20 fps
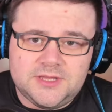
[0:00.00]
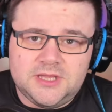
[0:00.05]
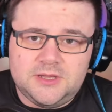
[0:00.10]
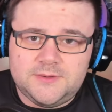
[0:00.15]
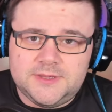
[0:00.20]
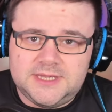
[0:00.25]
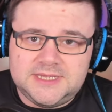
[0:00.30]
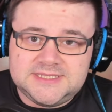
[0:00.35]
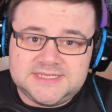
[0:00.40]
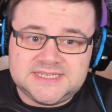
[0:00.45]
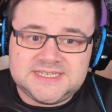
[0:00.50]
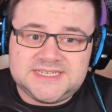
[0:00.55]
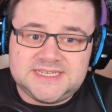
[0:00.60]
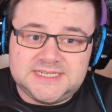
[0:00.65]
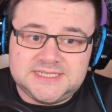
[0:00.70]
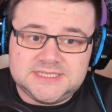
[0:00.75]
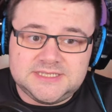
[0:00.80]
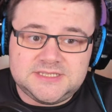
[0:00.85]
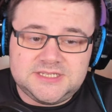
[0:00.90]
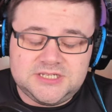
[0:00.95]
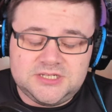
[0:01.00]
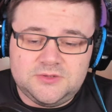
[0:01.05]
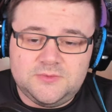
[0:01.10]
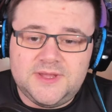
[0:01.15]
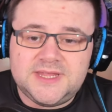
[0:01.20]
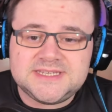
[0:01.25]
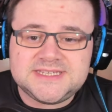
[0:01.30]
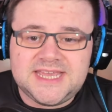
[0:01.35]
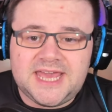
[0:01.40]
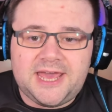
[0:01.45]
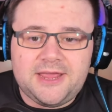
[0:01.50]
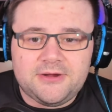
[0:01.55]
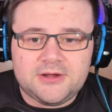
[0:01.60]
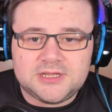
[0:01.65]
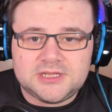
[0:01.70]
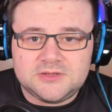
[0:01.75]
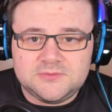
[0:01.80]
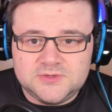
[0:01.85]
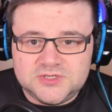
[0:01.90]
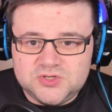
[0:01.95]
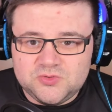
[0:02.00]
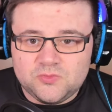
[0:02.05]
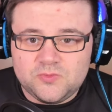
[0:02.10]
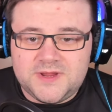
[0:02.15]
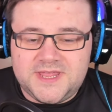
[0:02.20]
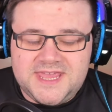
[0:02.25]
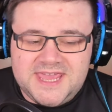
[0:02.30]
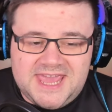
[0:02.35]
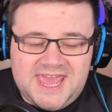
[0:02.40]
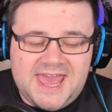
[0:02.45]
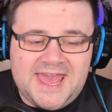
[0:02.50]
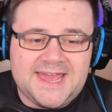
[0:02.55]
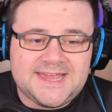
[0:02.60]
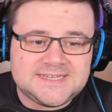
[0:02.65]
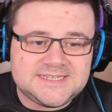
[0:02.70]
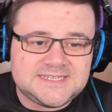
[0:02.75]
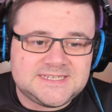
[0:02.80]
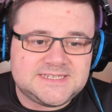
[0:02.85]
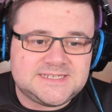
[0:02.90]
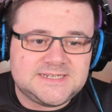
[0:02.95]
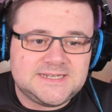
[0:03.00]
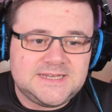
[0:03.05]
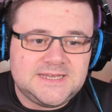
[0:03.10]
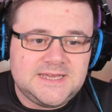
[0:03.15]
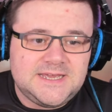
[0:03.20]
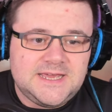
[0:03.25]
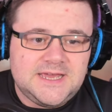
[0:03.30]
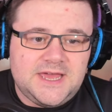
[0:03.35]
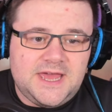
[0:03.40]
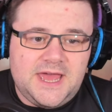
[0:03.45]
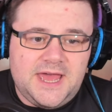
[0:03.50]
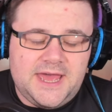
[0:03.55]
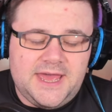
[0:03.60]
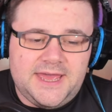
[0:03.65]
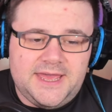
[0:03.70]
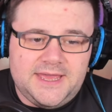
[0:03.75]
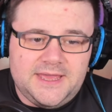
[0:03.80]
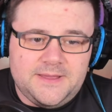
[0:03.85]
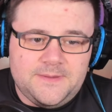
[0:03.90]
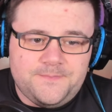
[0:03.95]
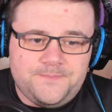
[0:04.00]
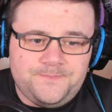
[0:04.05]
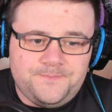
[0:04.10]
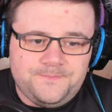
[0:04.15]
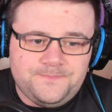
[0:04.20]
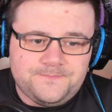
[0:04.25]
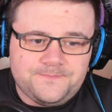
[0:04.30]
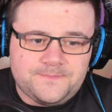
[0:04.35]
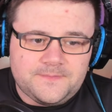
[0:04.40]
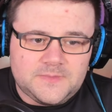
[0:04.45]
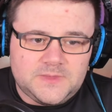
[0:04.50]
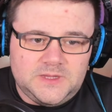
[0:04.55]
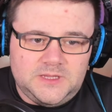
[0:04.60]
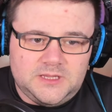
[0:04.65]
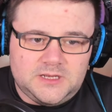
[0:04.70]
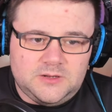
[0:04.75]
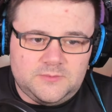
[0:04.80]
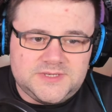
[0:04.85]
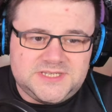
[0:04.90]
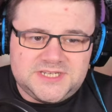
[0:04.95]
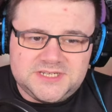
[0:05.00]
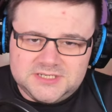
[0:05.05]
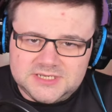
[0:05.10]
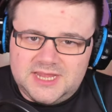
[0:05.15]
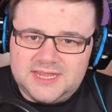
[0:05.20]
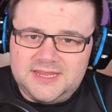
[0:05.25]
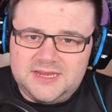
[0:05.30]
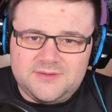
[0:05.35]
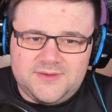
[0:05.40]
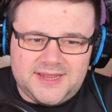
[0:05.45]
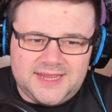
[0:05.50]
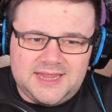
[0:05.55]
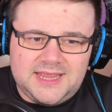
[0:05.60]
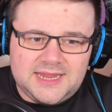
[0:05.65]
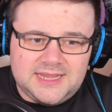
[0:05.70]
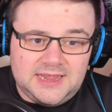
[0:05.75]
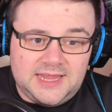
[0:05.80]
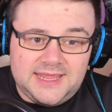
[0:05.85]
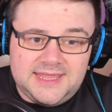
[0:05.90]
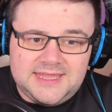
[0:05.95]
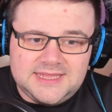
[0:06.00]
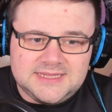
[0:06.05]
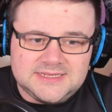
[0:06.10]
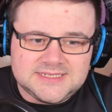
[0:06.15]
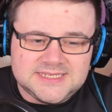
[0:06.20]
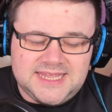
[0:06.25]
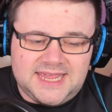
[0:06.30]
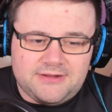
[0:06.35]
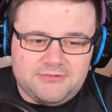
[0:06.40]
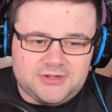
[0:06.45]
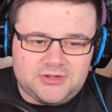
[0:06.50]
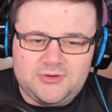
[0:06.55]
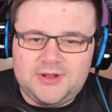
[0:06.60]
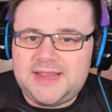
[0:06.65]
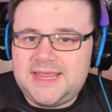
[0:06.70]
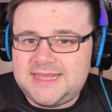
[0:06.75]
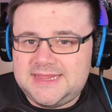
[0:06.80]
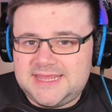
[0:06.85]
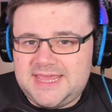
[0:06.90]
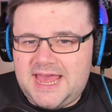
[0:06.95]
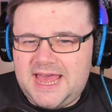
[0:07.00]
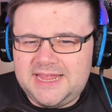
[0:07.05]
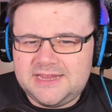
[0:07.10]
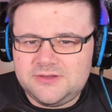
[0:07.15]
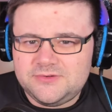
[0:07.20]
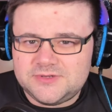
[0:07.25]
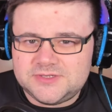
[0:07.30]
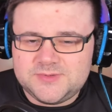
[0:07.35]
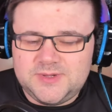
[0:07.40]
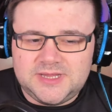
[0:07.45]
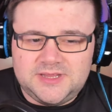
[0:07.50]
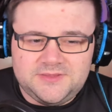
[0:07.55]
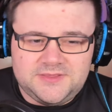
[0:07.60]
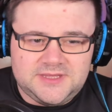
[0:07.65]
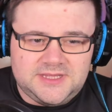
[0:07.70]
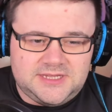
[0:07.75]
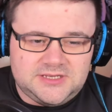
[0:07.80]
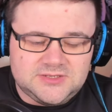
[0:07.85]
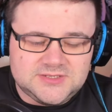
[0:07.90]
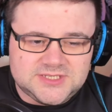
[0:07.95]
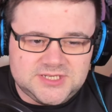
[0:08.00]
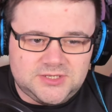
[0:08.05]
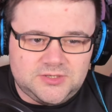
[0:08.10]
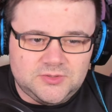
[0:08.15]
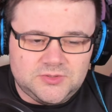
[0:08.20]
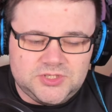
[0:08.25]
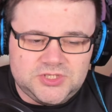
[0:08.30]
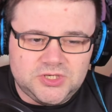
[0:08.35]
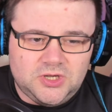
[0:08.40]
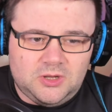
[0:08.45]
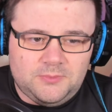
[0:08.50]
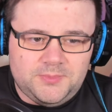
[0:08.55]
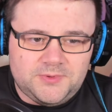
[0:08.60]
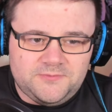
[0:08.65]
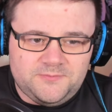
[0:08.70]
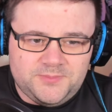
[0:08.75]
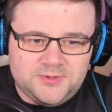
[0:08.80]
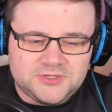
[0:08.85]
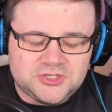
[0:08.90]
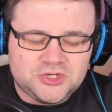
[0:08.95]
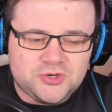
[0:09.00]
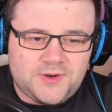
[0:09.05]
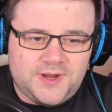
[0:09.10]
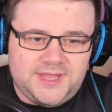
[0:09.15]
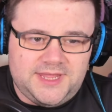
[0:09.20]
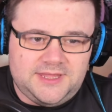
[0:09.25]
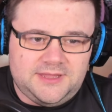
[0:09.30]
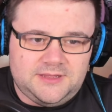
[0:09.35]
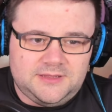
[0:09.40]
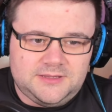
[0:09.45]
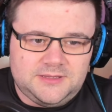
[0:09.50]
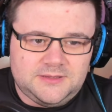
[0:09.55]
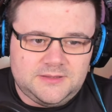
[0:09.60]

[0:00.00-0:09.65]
going into season 2, his character is recast, I like his character. I like the actor as well. I think he does a good job of portraying,